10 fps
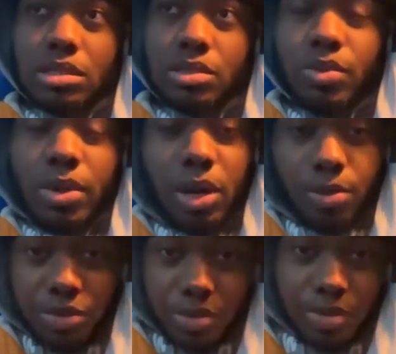will
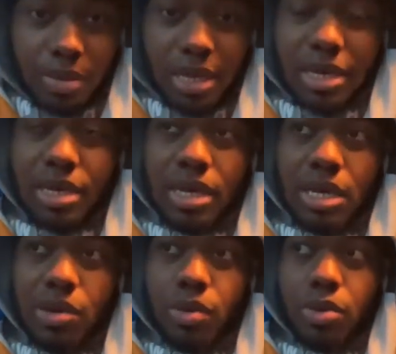help you and
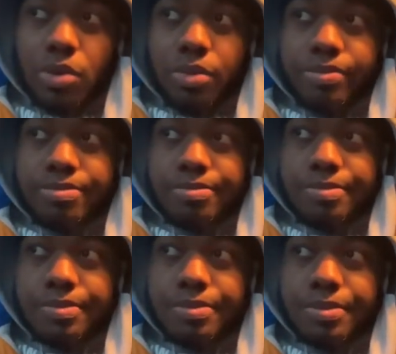it will
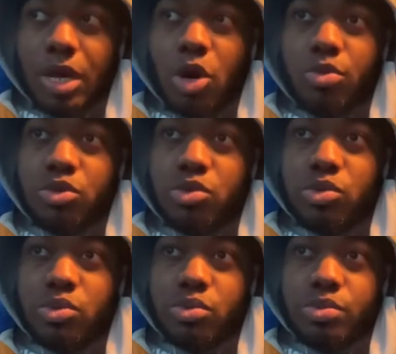help you